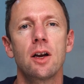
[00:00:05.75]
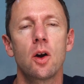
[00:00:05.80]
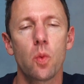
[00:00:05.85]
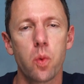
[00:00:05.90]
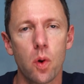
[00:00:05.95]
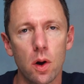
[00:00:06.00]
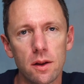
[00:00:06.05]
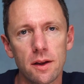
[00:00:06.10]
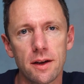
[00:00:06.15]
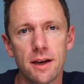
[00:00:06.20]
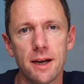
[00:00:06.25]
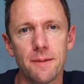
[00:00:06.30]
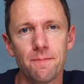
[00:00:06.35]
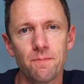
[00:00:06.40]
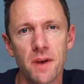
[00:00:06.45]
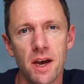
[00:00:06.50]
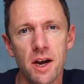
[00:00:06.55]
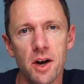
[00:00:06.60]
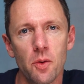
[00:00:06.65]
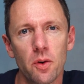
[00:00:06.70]
quality?
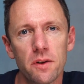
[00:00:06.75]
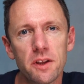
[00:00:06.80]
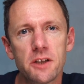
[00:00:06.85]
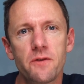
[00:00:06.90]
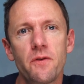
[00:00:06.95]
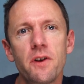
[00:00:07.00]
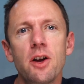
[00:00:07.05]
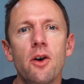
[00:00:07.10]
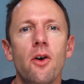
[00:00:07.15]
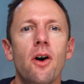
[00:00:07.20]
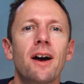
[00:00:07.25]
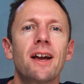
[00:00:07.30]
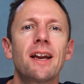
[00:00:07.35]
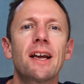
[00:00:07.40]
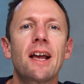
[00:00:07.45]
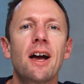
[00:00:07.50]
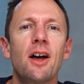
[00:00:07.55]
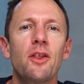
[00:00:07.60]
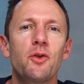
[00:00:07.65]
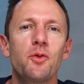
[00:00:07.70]
Well, in this video, I'm gonna
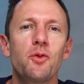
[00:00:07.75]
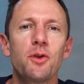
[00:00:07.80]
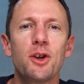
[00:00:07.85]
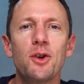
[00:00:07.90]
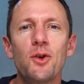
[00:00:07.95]
cut through the